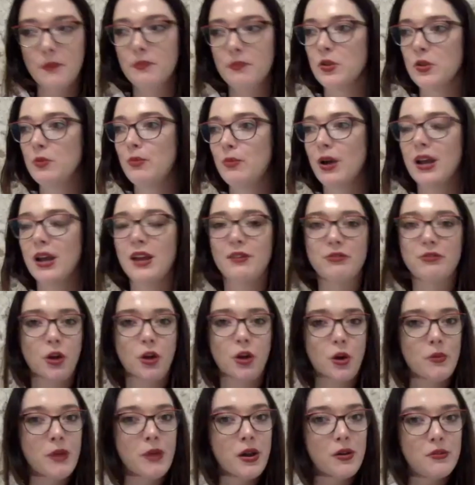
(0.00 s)
You might have
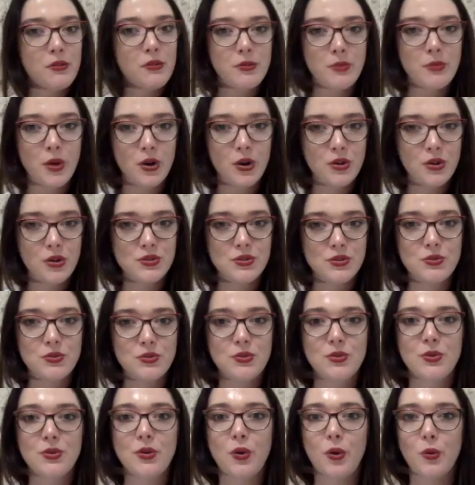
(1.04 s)
come out from art
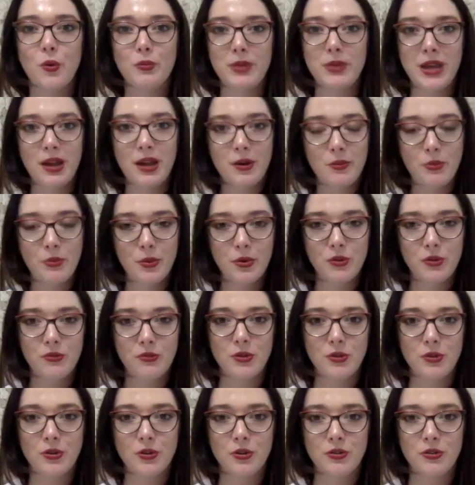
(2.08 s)
school or be at a point of your
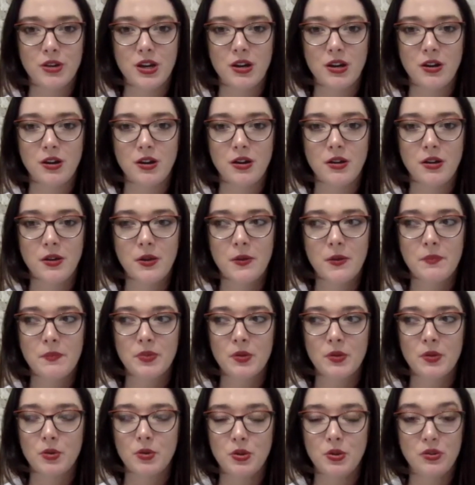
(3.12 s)
career where you're